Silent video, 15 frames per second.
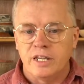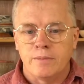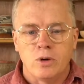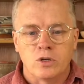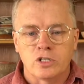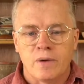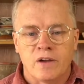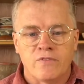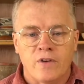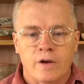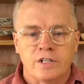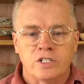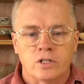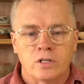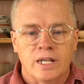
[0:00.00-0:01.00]
Most of my
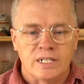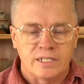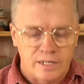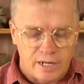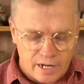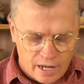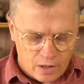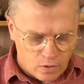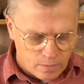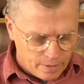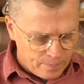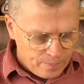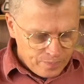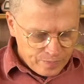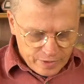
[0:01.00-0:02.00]
firings are less than an hour, but
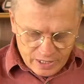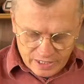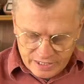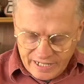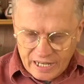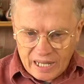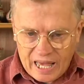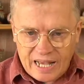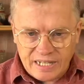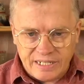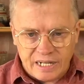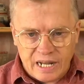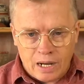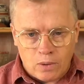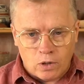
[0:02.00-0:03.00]
let's say it lasts
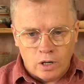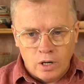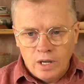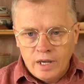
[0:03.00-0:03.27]
an hour.